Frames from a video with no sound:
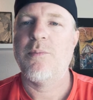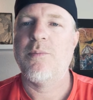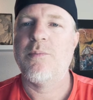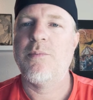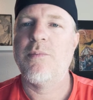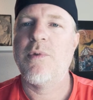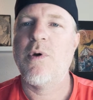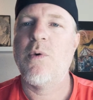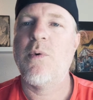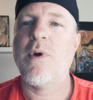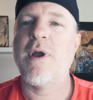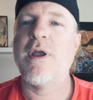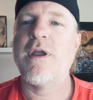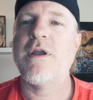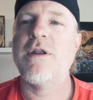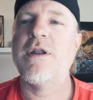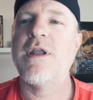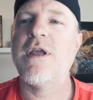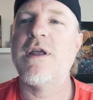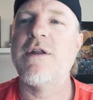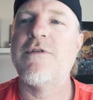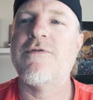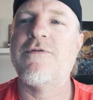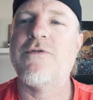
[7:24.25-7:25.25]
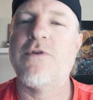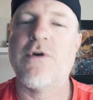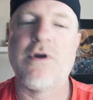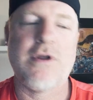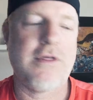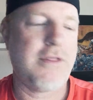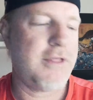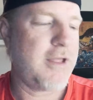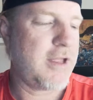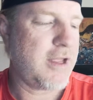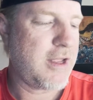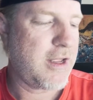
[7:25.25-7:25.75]
But what you need for
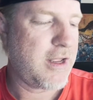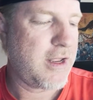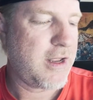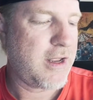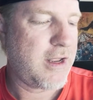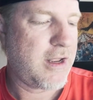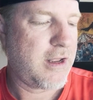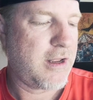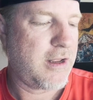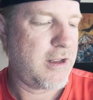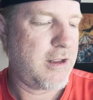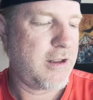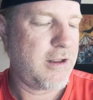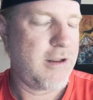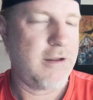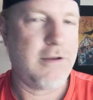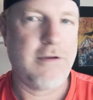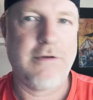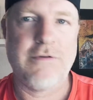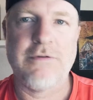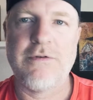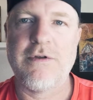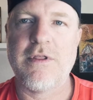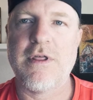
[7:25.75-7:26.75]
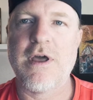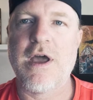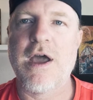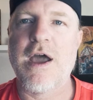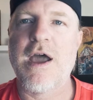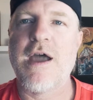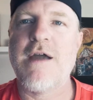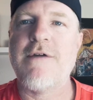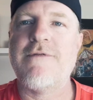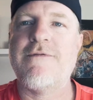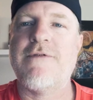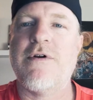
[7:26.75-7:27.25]
the
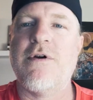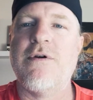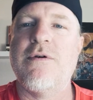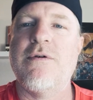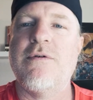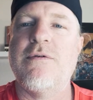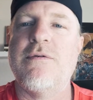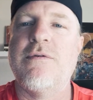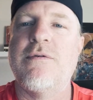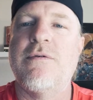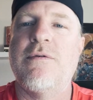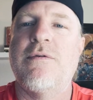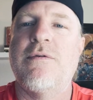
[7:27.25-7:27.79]
iPhone